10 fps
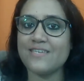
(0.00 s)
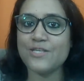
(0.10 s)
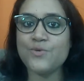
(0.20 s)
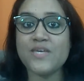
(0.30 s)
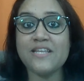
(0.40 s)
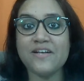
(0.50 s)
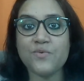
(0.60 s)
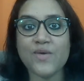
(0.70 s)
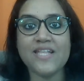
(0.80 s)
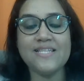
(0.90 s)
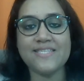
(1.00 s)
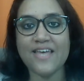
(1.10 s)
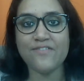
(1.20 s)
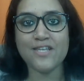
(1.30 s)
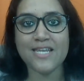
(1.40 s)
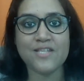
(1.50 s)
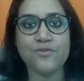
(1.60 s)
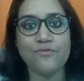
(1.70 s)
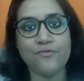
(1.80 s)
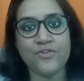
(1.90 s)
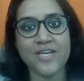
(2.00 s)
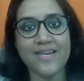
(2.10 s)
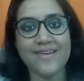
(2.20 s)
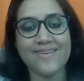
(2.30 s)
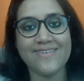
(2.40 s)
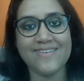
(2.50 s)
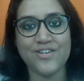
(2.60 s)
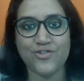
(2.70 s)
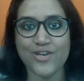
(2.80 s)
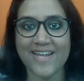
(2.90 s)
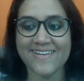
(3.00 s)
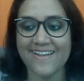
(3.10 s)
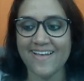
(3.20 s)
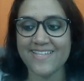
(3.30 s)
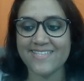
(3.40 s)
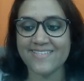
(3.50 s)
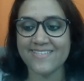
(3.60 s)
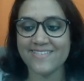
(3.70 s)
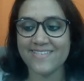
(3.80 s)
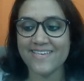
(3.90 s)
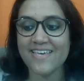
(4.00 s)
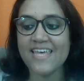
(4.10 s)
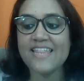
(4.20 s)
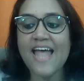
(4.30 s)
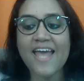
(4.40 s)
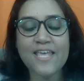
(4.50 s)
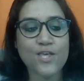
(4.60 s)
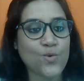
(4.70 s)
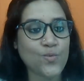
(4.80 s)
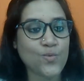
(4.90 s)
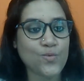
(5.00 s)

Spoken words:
you can avail 7 days of free trial class. Thank you.